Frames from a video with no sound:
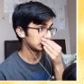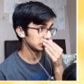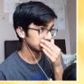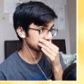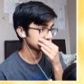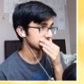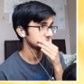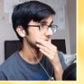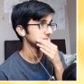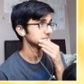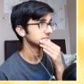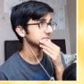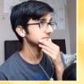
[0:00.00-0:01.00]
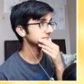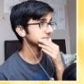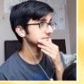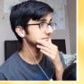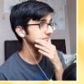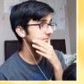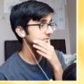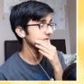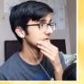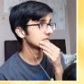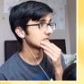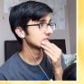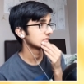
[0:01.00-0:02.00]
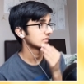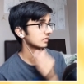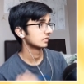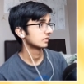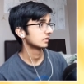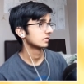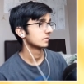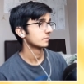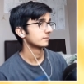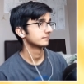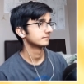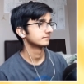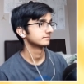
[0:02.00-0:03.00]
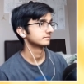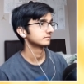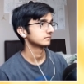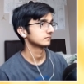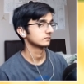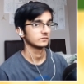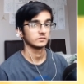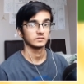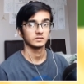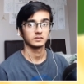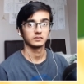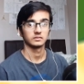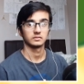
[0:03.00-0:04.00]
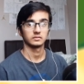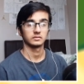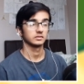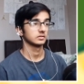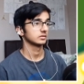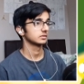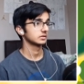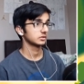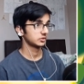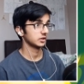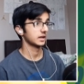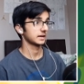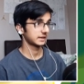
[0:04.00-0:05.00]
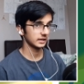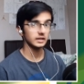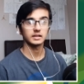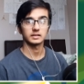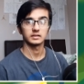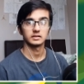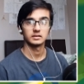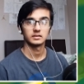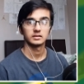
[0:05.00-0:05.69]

shoot acid also make them pretty good at killing. But more on that later. Good at killing?